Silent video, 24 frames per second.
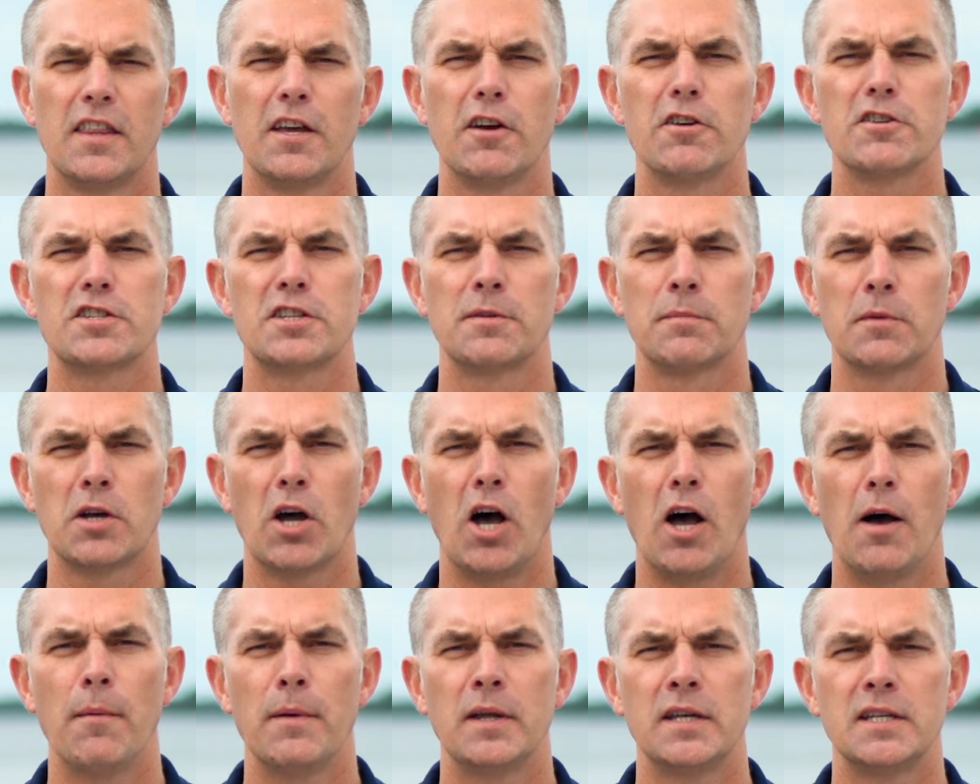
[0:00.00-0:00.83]
There are some
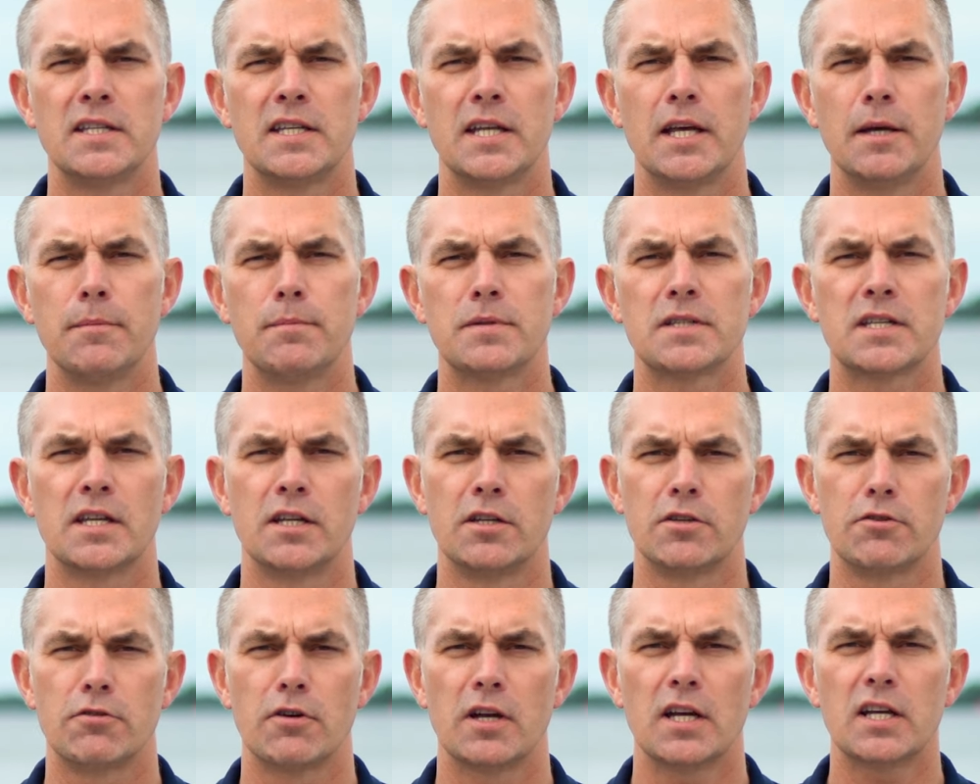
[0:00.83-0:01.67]
common tips
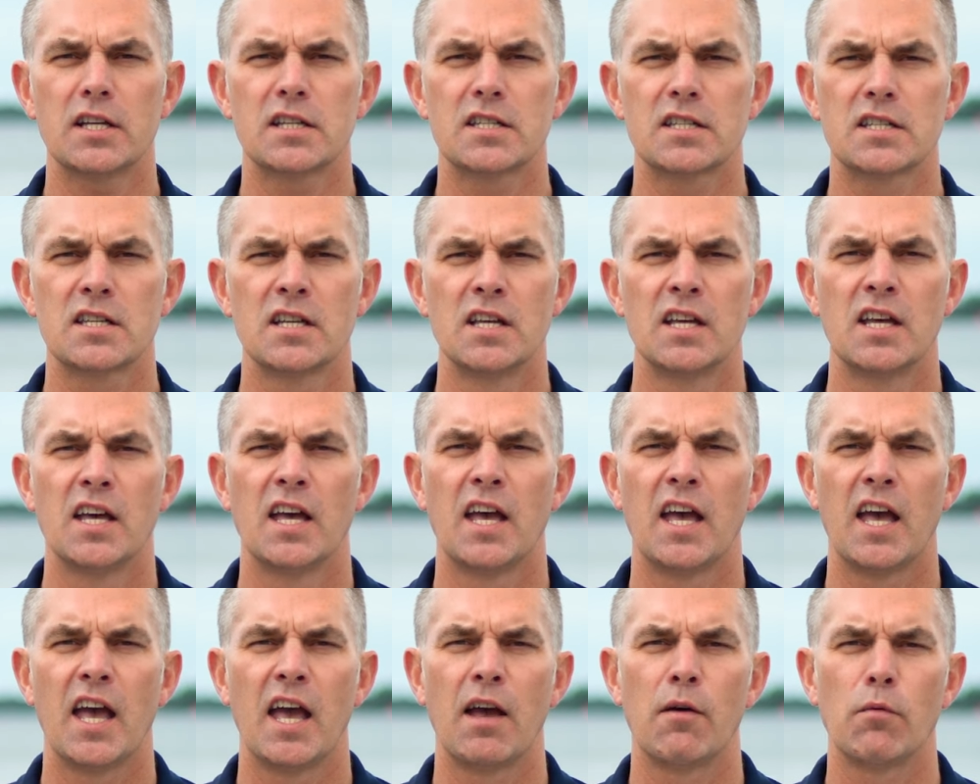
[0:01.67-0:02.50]
and tricks,
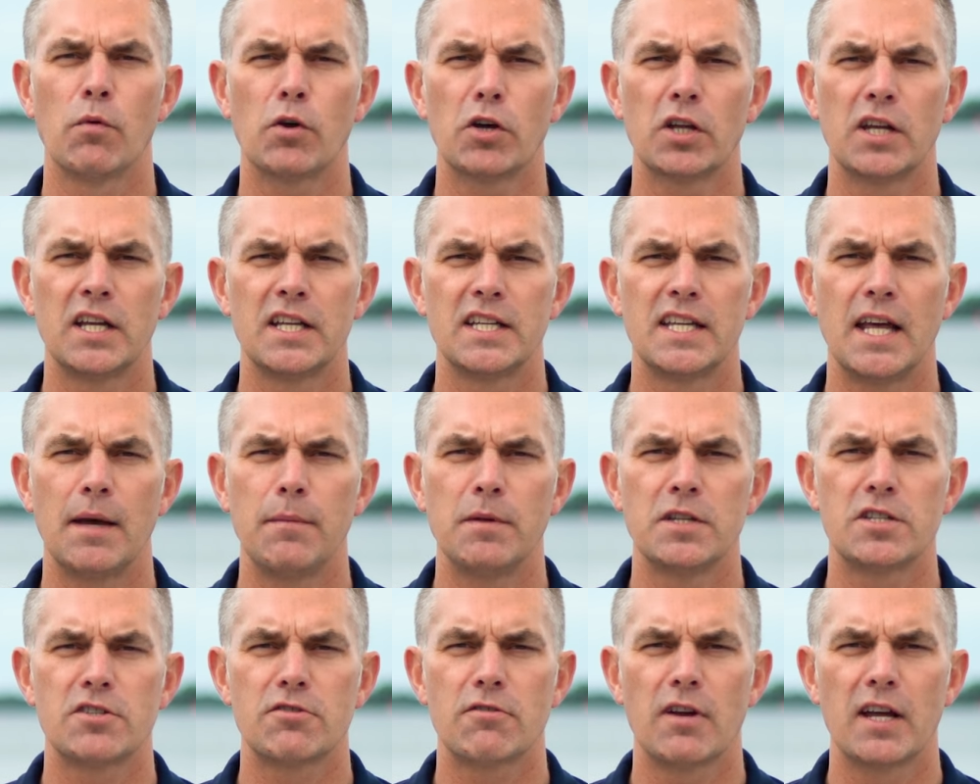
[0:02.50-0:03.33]
and we're going to
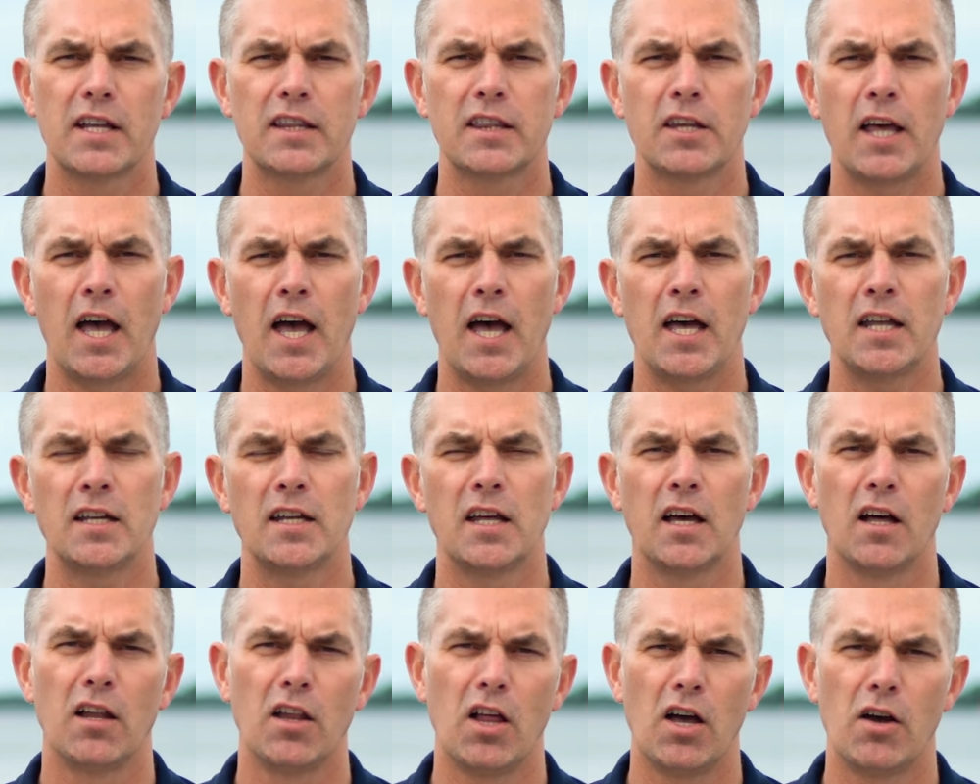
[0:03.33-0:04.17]
demonstrate that
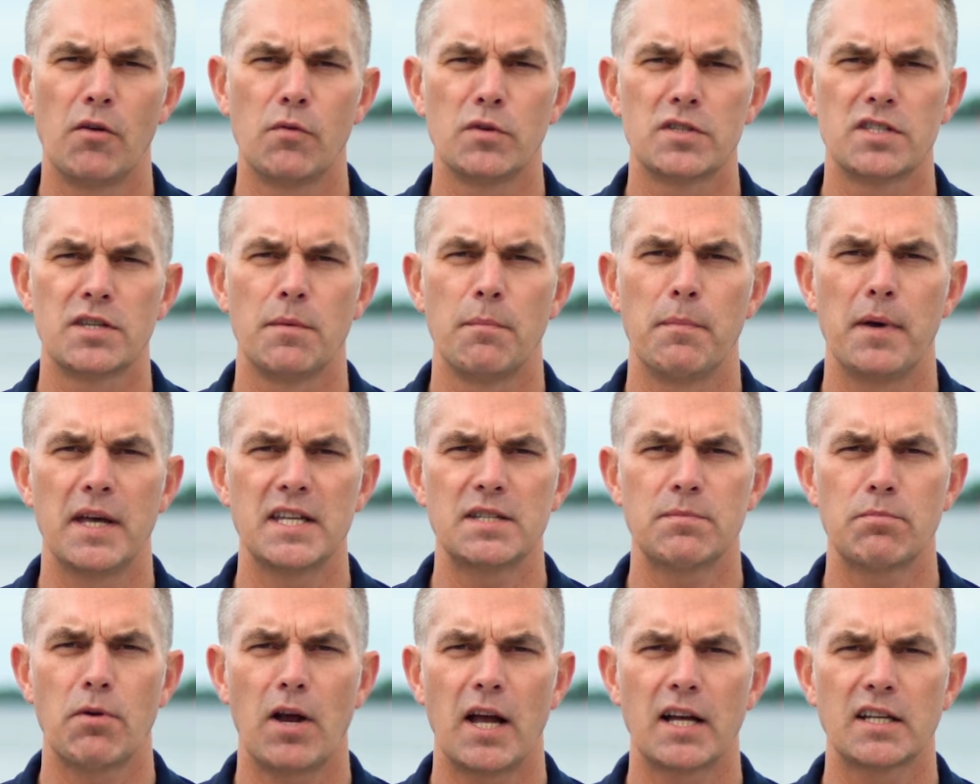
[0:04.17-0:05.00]
along with some
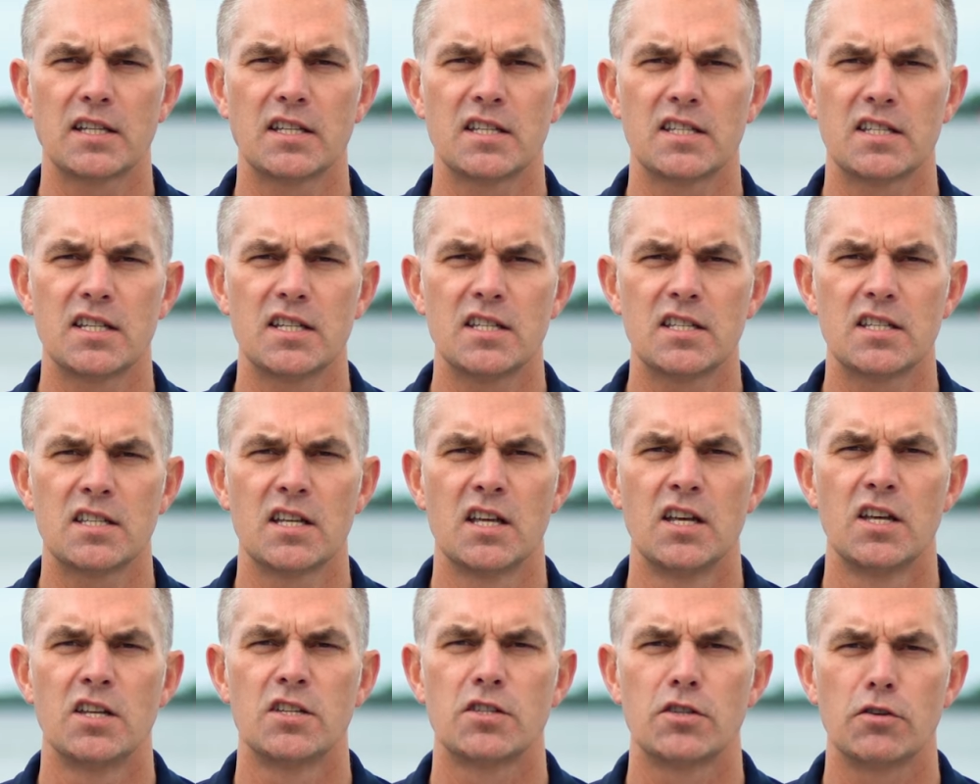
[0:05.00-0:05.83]
best practices
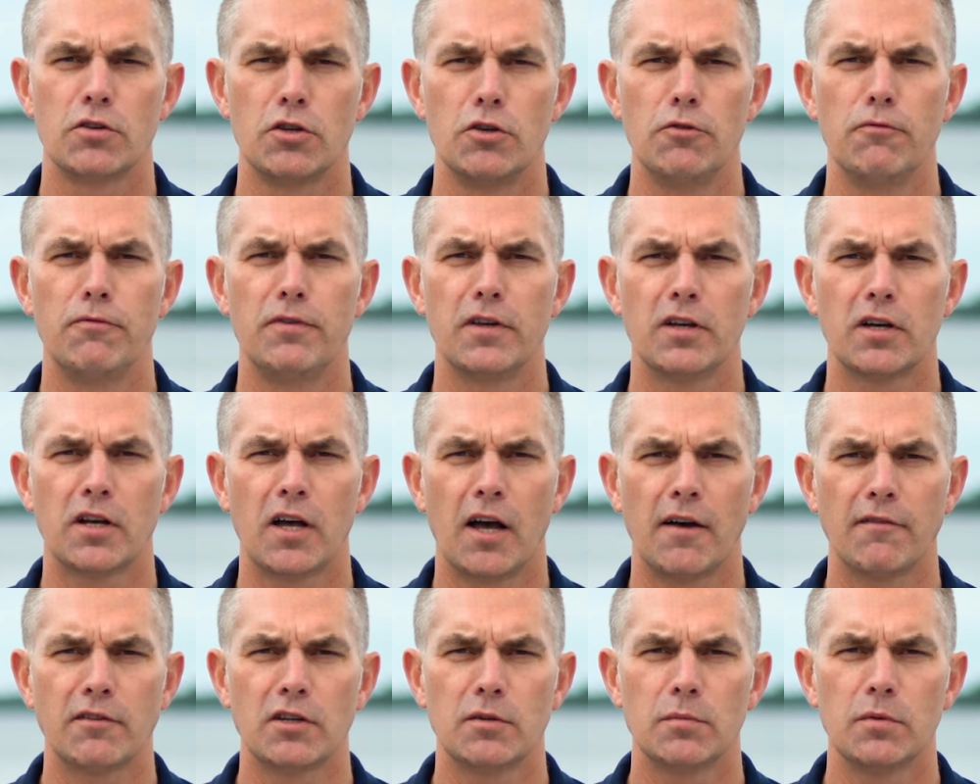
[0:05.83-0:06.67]
so you feel
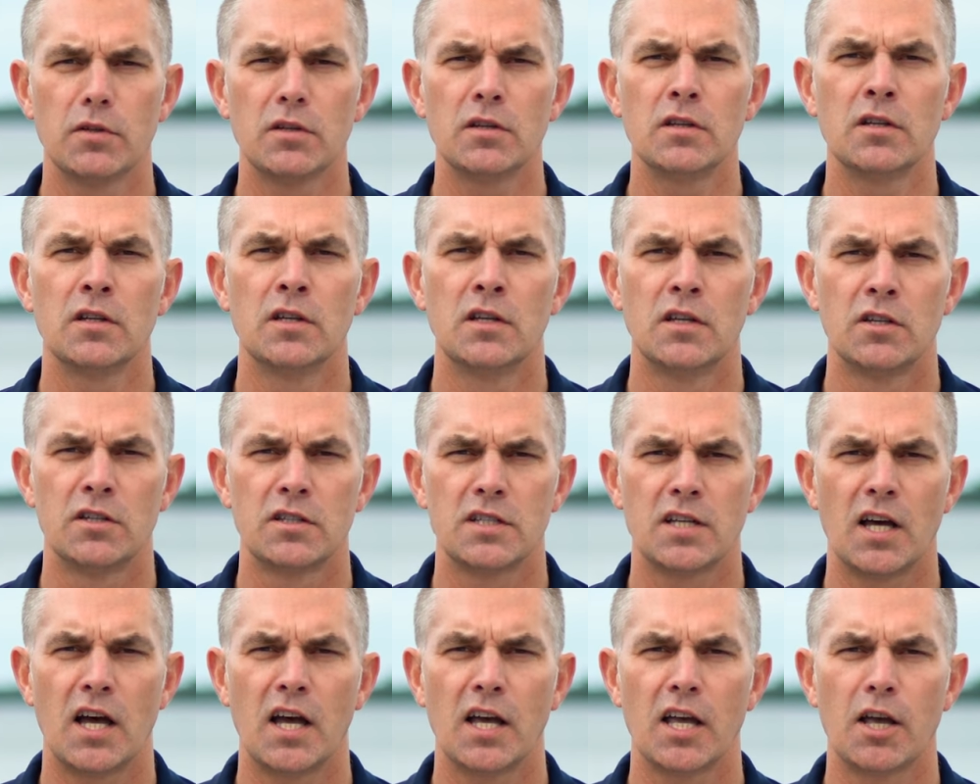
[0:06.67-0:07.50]
comfortable
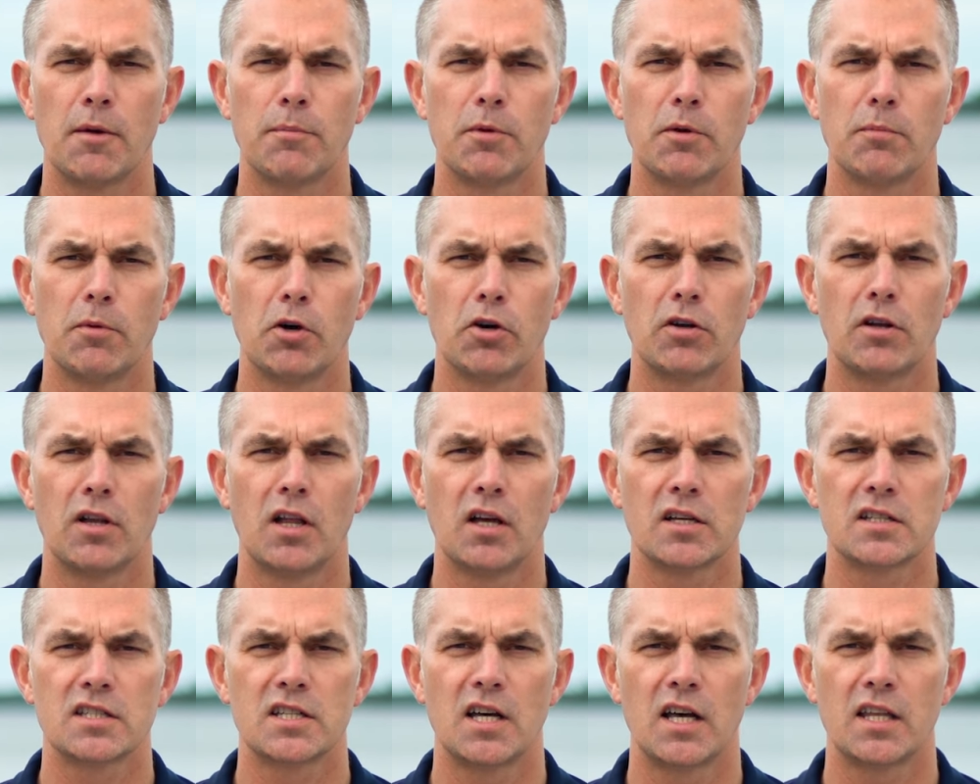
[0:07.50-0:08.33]
tying up your boat
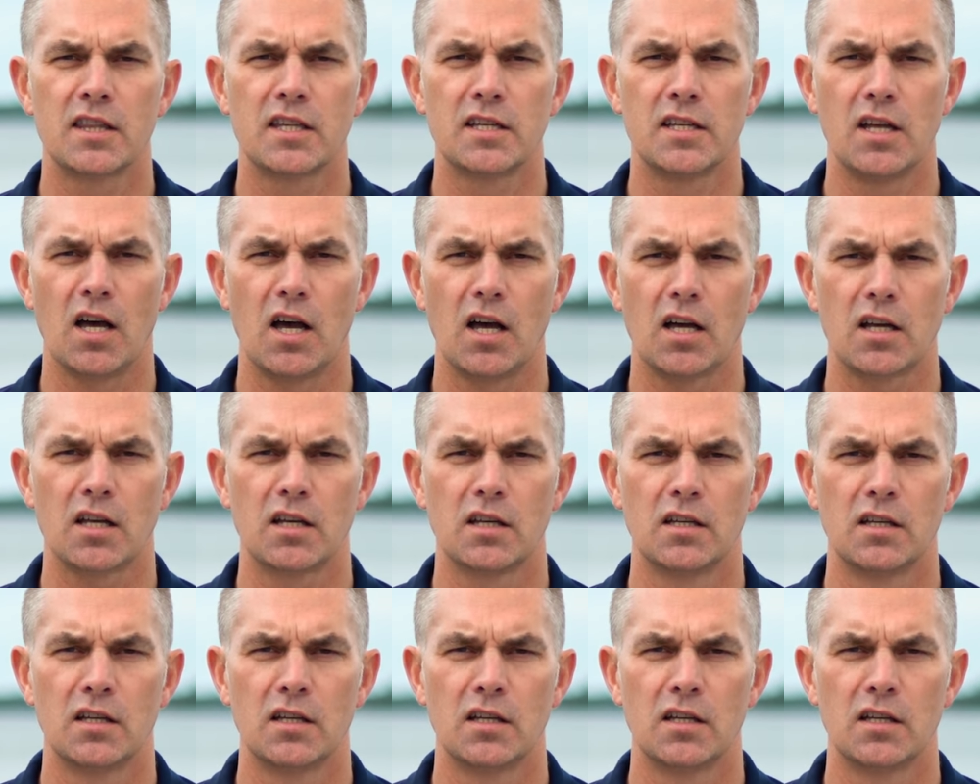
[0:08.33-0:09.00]
alongside the dock.